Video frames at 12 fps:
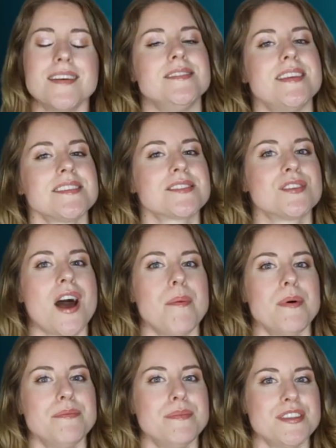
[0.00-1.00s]
desktop
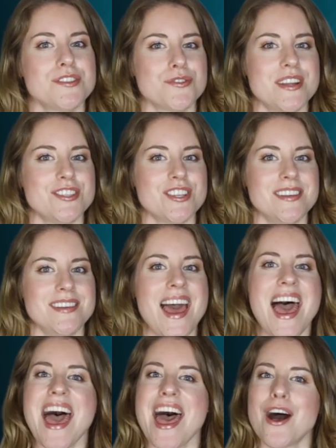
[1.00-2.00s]
administration,
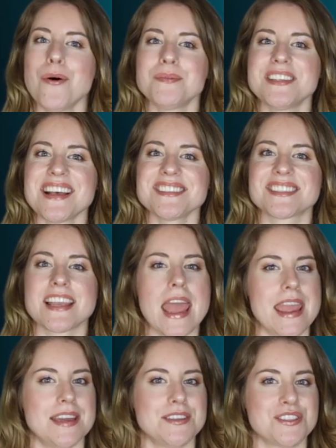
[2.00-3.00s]
help desk,
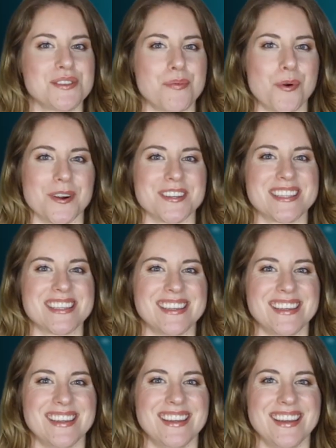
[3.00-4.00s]
and support.
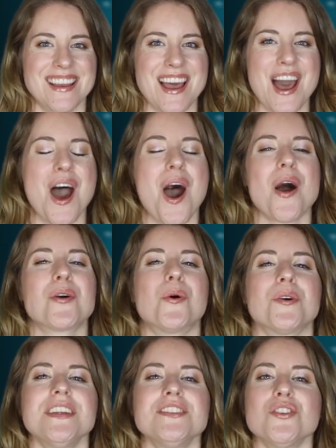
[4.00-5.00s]

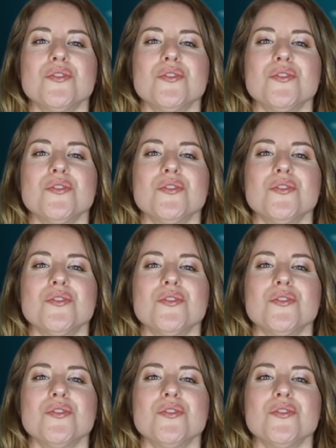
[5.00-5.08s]
According